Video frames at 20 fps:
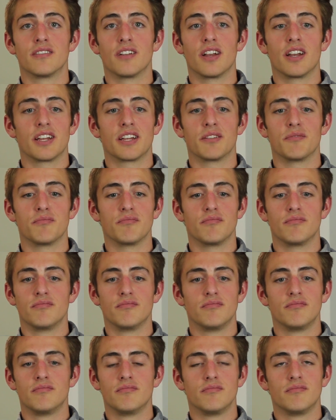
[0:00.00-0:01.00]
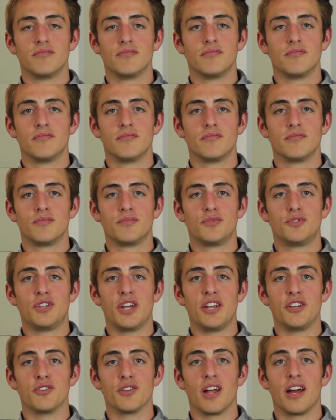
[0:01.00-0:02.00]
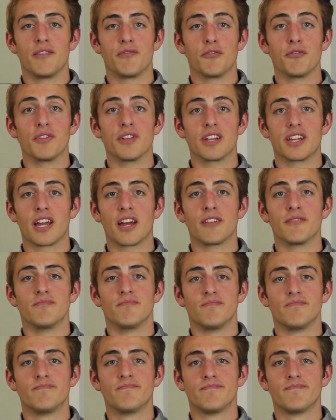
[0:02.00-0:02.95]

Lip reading: And it can change your life. It really can. Yeah.